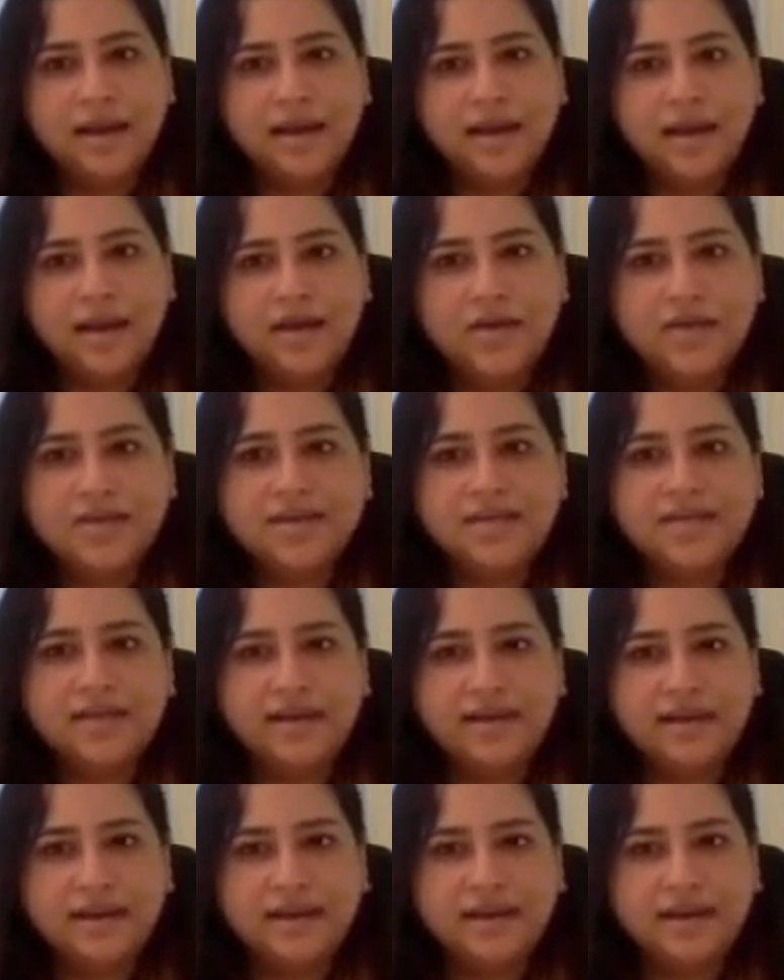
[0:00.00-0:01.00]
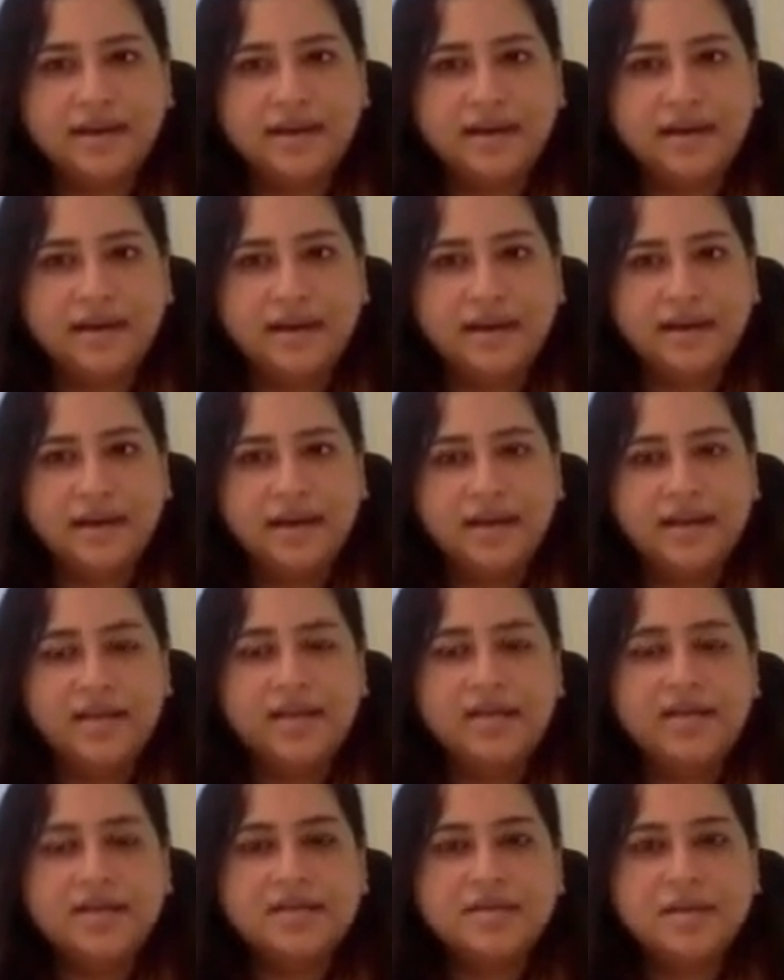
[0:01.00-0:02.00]
Here's the thing.
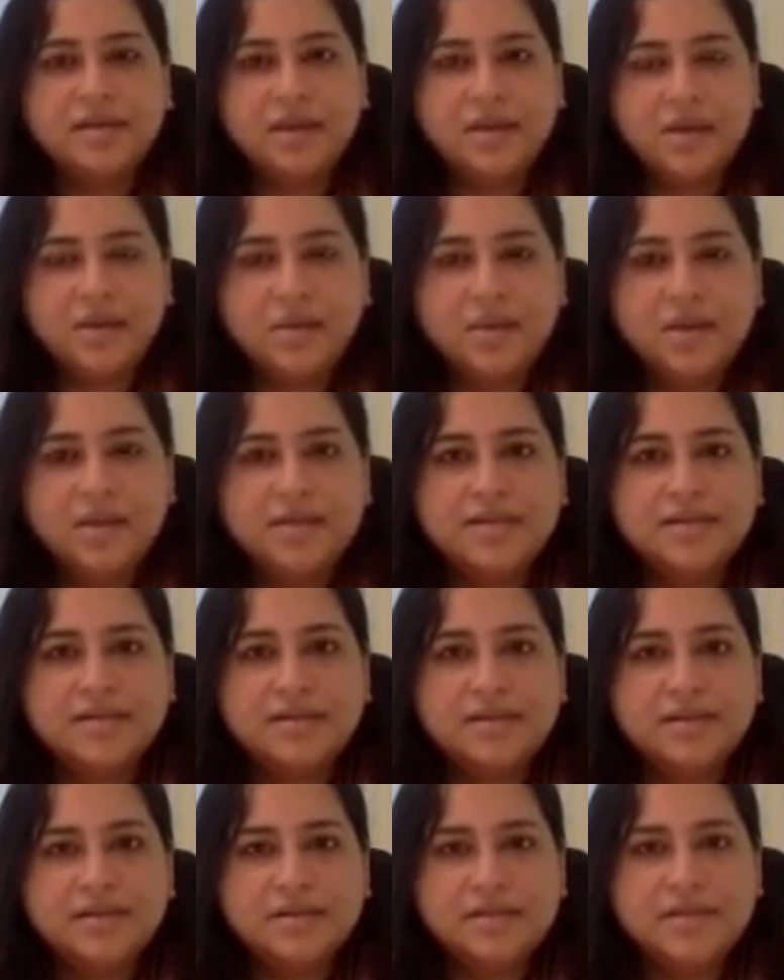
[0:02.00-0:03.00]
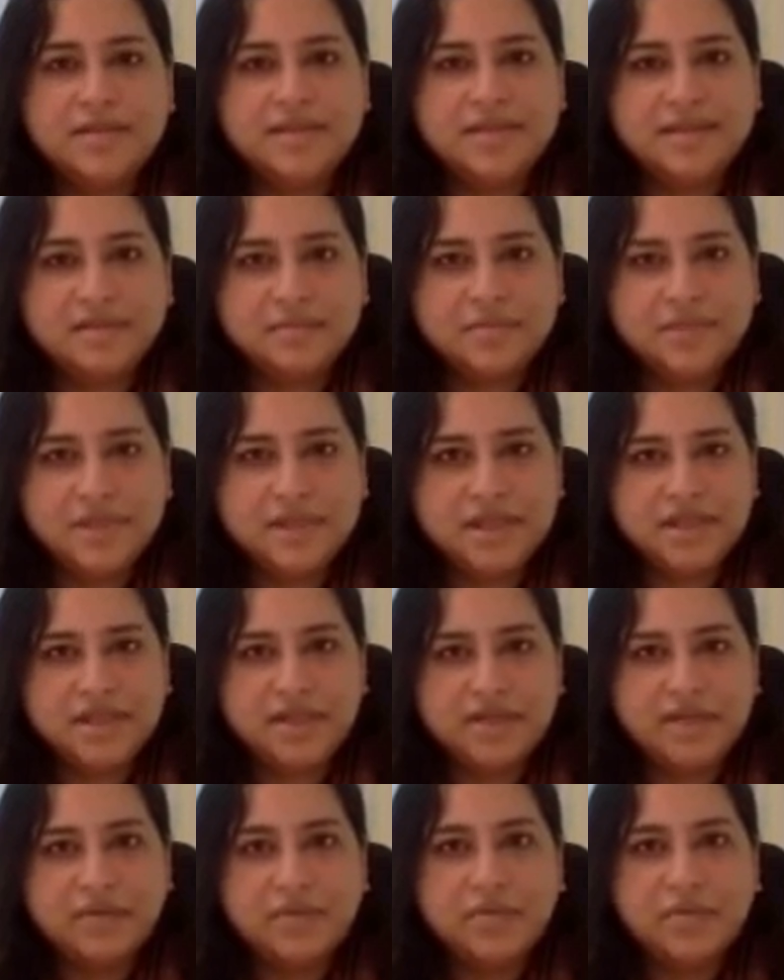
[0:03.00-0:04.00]
There's always going to be somebody
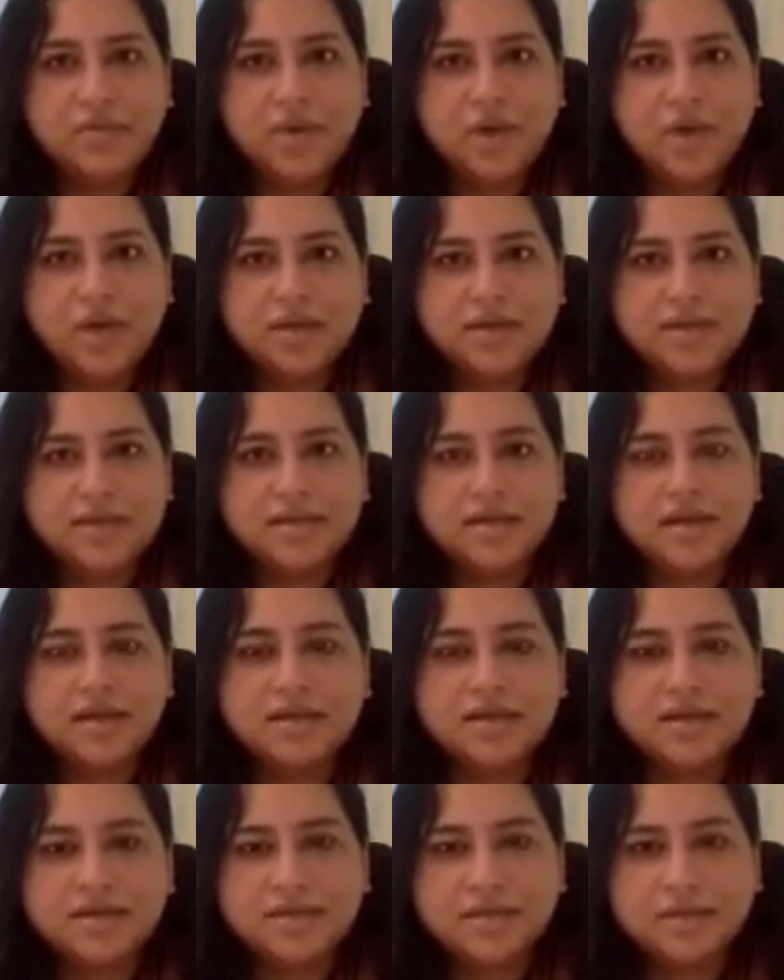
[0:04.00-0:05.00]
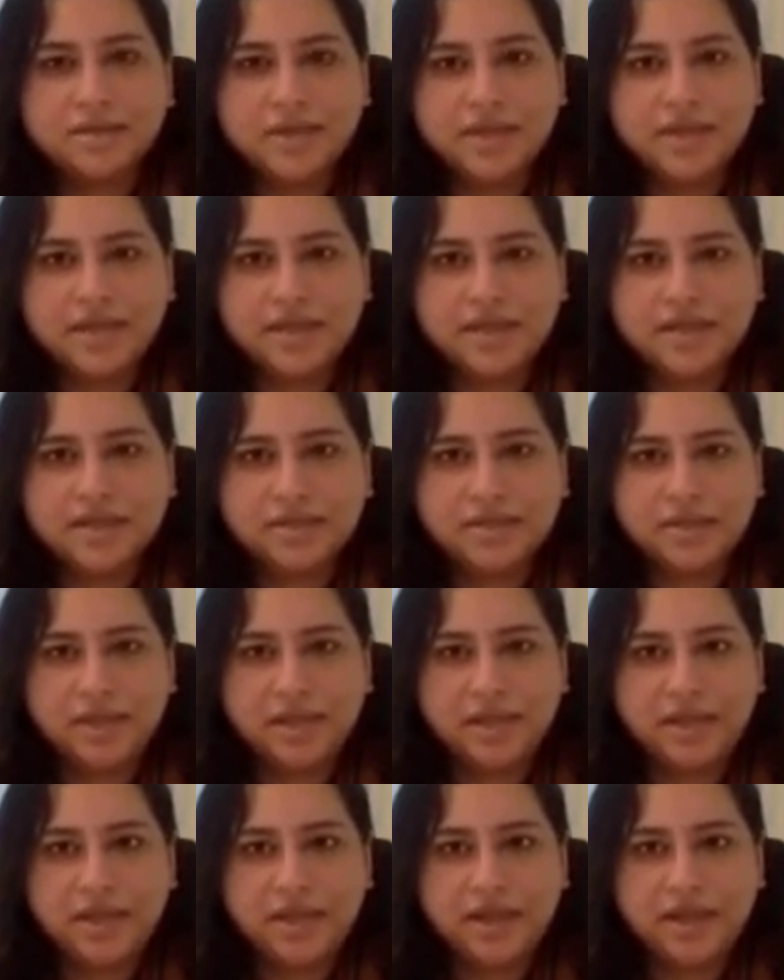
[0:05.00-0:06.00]
who wants our stories to
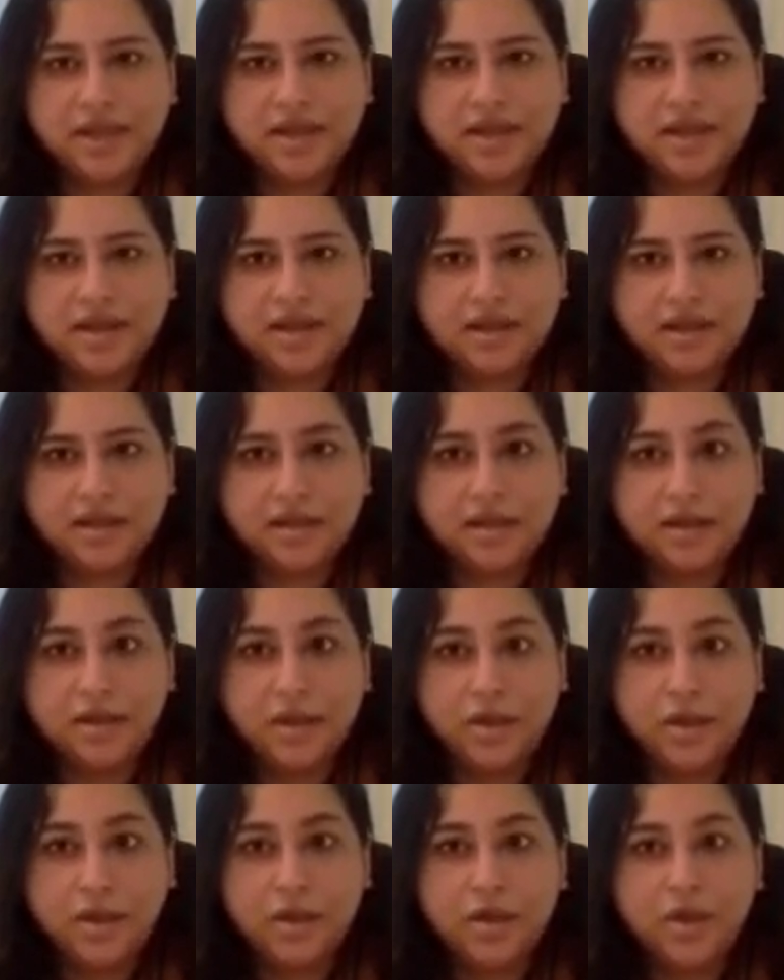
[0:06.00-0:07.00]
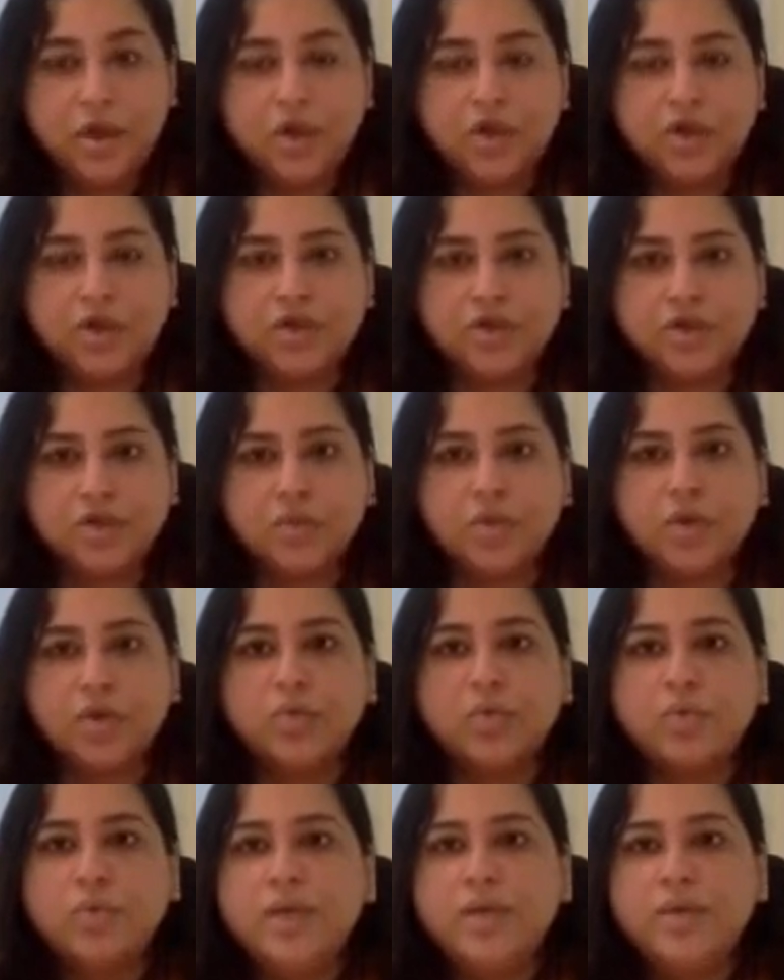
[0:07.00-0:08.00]
be not what
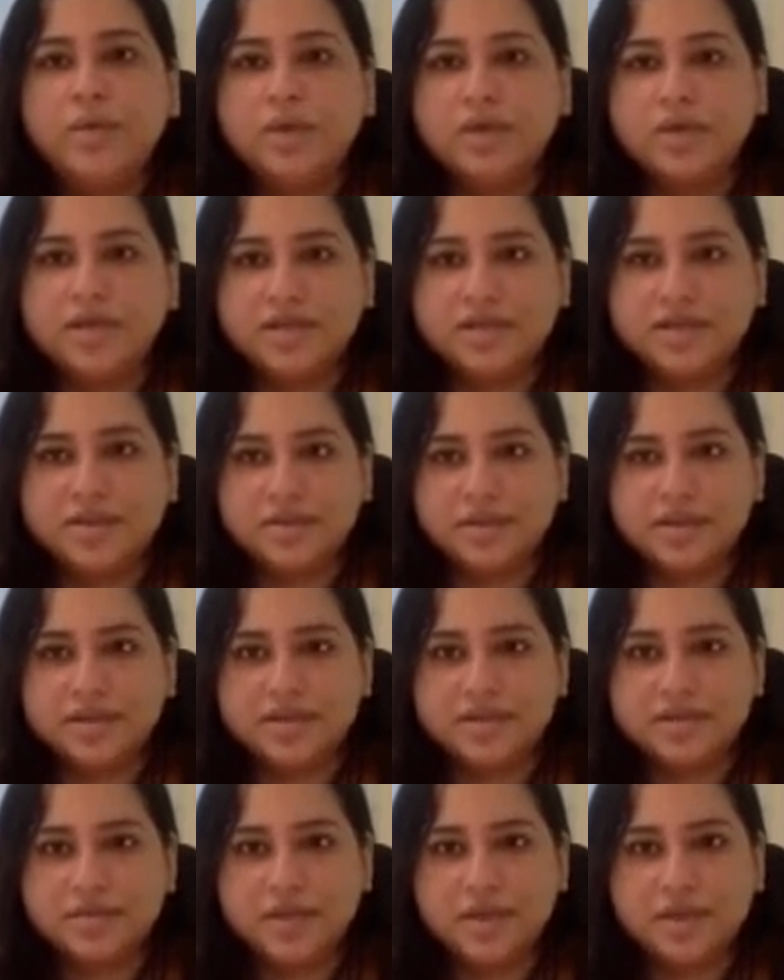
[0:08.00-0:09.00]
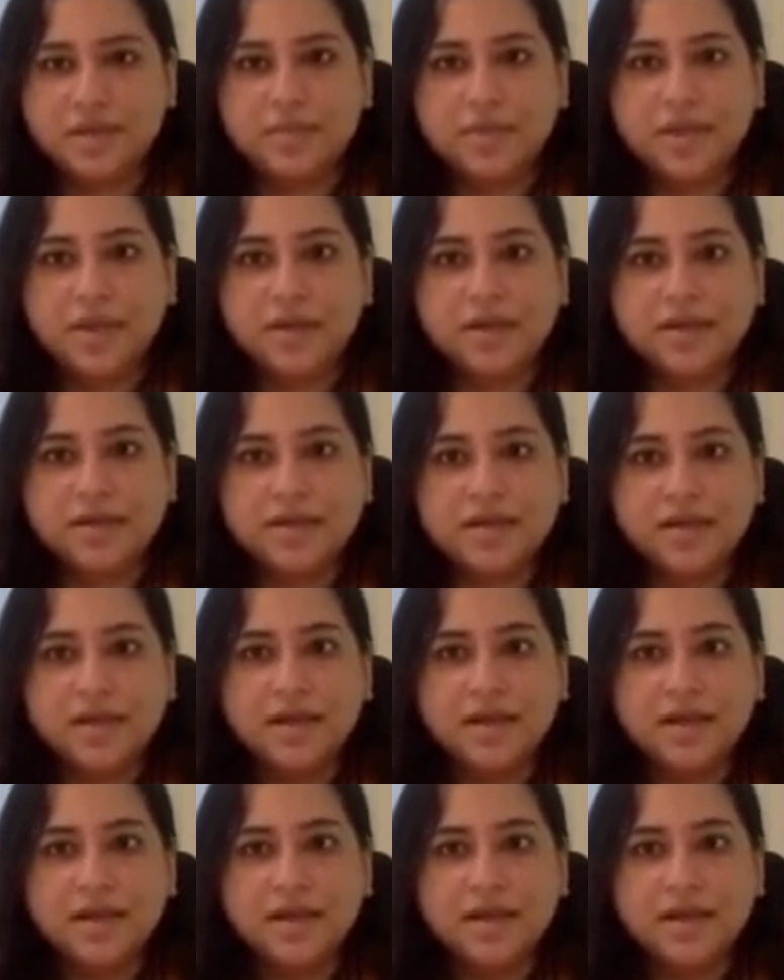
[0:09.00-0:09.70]
we want our stories to be, but